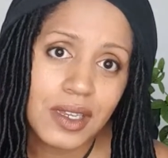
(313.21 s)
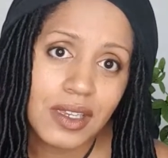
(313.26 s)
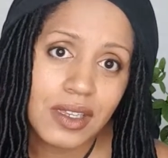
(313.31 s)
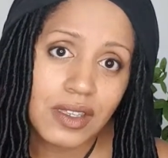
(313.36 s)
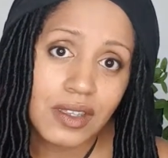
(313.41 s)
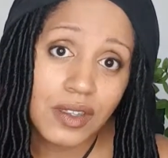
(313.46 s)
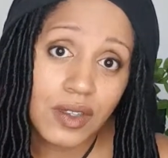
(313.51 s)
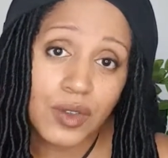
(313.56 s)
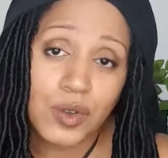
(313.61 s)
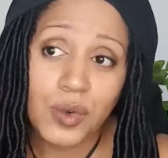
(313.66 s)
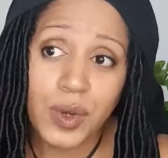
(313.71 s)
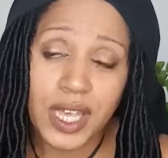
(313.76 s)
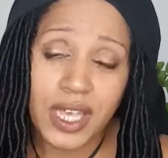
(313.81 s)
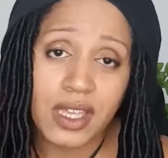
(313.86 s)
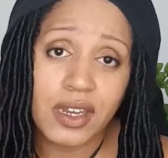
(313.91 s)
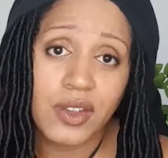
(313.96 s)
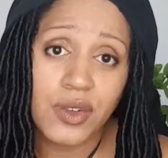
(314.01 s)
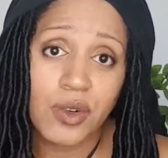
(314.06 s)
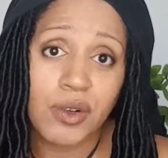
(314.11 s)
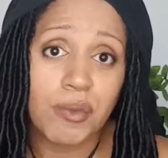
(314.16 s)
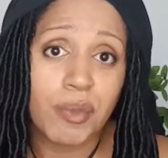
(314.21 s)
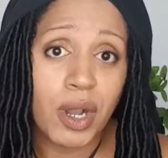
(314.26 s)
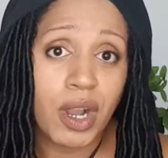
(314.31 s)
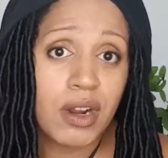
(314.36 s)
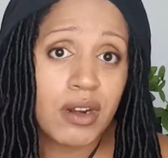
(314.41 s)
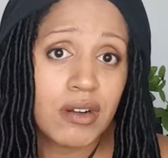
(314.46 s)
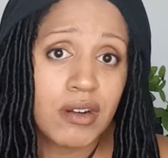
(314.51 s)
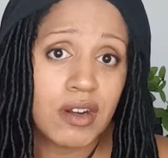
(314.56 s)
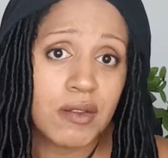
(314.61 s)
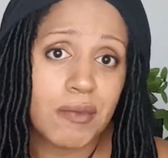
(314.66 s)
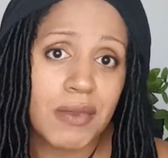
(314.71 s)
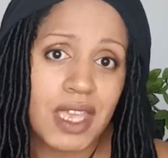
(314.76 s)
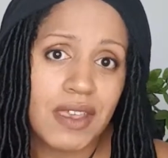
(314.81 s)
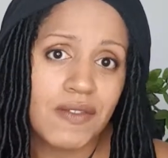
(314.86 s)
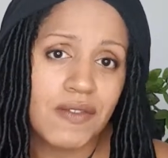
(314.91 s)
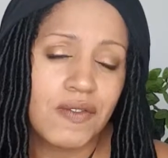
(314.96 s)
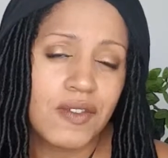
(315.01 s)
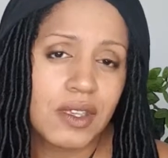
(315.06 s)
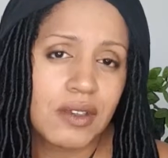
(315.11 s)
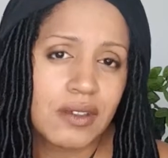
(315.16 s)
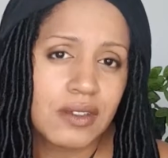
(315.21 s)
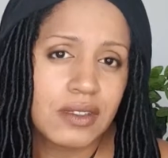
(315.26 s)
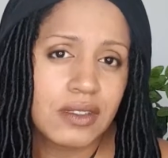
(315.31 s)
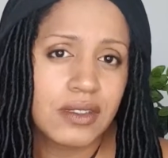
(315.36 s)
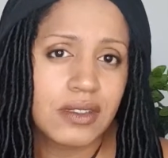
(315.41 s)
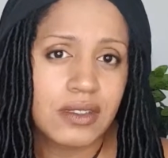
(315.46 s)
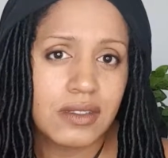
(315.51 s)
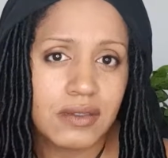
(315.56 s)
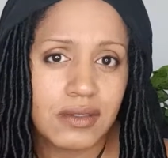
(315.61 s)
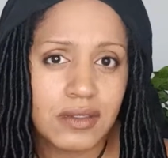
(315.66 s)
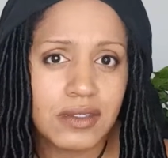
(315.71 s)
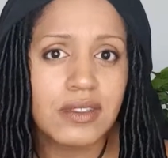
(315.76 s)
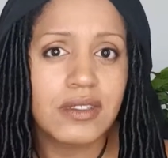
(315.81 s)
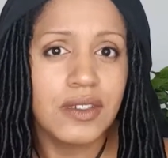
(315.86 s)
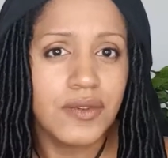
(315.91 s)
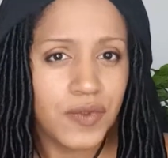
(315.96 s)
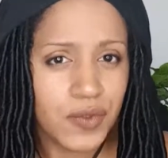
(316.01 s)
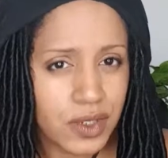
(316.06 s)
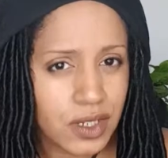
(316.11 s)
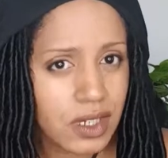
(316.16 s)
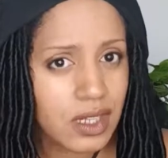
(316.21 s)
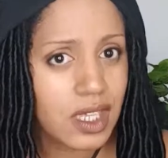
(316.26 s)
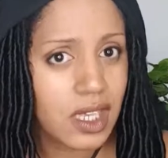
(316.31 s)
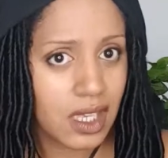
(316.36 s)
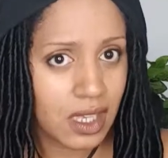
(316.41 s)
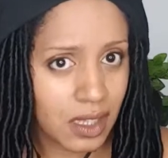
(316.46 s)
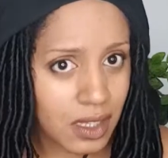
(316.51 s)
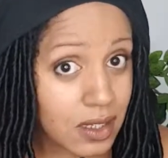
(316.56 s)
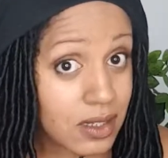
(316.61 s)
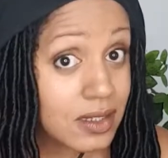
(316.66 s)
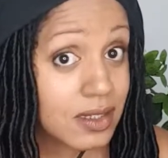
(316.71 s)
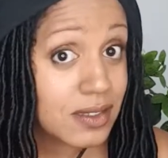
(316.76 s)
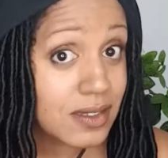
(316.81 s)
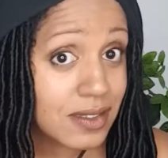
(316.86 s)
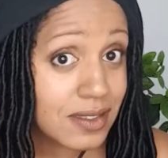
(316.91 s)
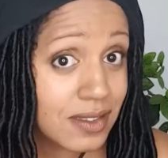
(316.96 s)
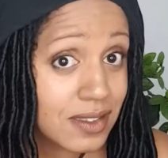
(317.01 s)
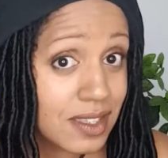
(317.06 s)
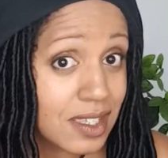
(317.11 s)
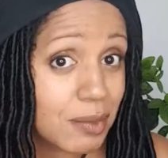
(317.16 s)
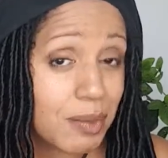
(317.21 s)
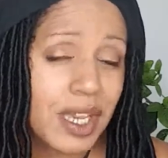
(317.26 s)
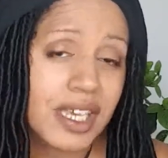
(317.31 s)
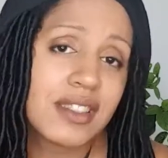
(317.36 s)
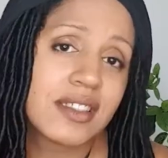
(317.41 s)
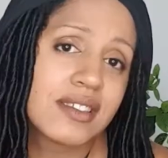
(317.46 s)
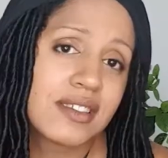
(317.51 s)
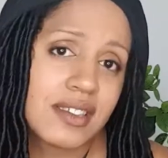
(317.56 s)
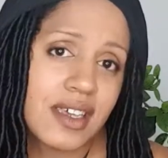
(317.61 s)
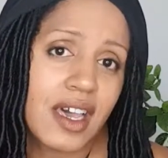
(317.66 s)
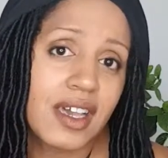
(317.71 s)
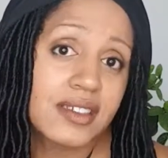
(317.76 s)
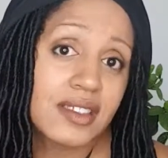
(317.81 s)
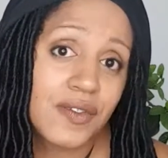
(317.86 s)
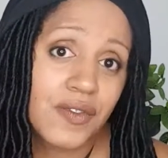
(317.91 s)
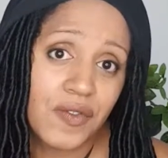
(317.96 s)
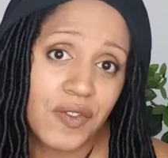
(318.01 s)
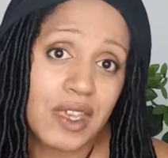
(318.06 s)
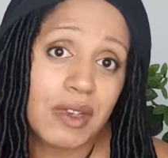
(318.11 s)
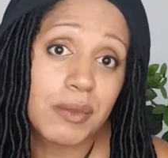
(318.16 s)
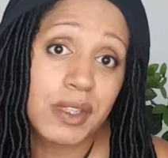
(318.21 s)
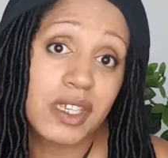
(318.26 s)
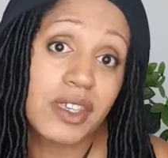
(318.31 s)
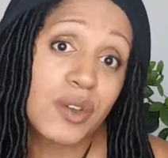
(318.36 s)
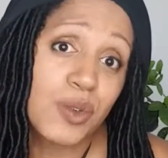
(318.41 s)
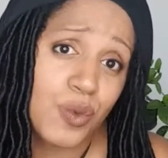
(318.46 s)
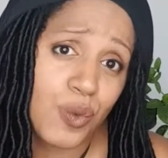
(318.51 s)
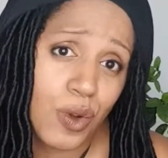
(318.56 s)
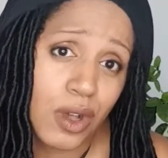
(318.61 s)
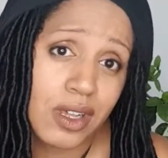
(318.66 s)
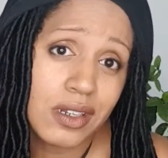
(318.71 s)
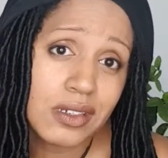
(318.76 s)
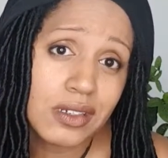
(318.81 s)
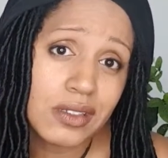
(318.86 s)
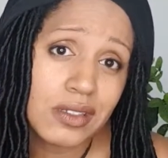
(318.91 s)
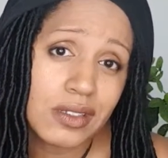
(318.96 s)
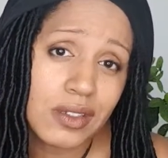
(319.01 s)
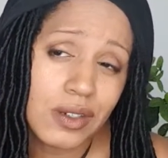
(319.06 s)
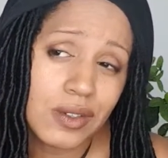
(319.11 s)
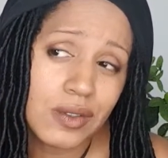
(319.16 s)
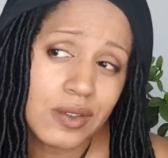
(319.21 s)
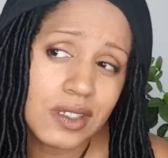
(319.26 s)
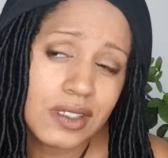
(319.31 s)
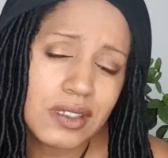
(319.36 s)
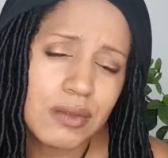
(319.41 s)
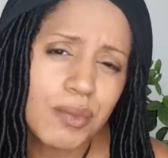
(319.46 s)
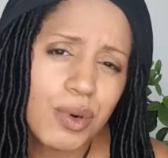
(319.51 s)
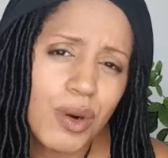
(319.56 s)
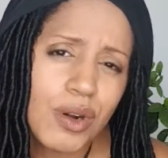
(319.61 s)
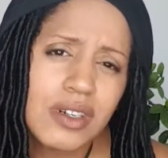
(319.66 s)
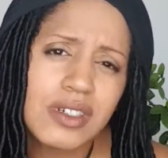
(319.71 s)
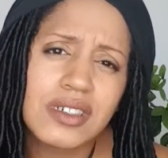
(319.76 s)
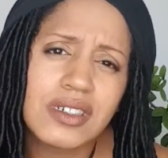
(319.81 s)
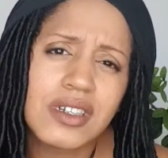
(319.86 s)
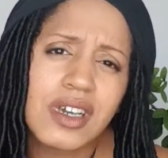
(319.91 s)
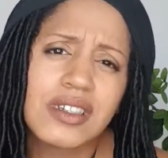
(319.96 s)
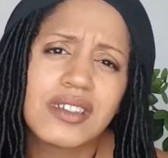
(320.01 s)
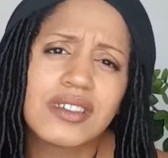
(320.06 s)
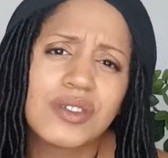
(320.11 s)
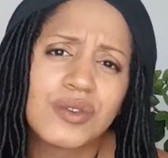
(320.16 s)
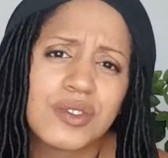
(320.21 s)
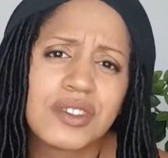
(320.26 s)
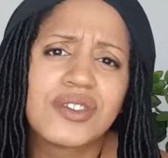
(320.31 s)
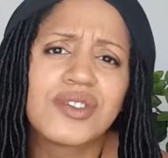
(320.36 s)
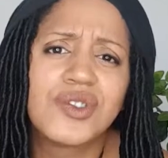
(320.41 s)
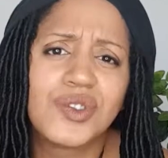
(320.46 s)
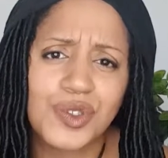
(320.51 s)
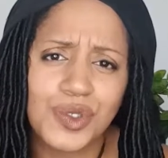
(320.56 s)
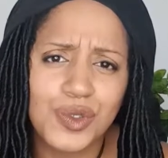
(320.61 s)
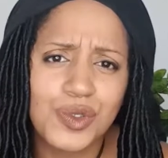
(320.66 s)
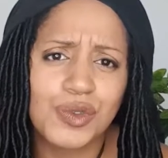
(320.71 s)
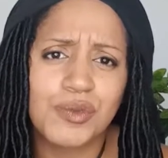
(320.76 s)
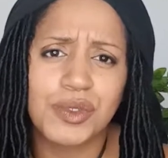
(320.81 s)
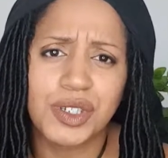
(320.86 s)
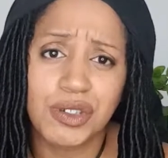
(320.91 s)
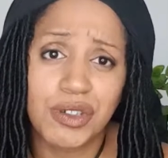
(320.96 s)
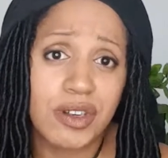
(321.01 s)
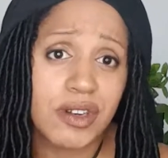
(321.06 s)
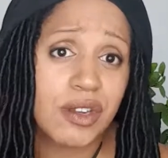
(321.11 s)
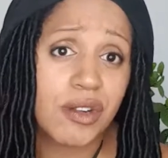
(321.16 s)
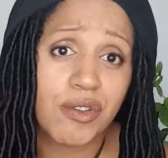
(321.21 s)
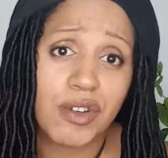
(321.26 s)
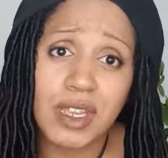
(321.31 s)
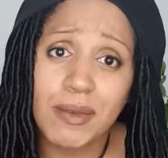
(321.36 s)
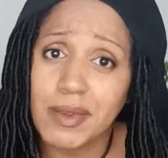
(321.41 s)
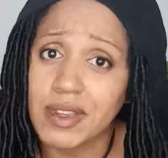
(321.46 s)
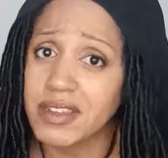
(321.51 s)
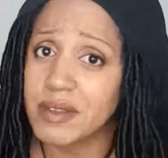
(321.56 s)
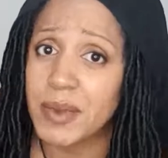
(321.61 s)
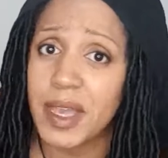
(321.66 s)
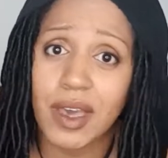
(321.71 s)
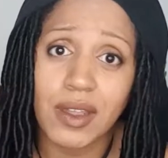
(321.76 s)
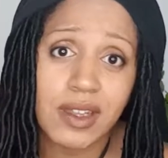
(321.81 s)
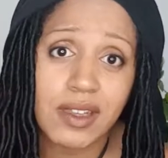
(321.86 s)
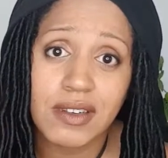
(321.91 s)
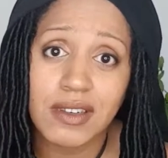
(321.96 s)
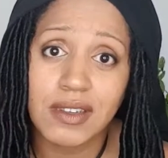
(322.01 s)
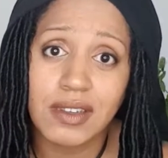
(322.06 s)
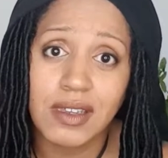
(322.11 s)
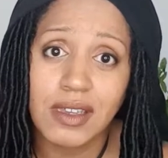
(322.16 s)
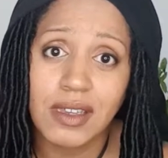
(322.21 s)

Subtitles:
You and your partner may feel differently about the size of family you want, so it's important not to assume you're in agreement about it.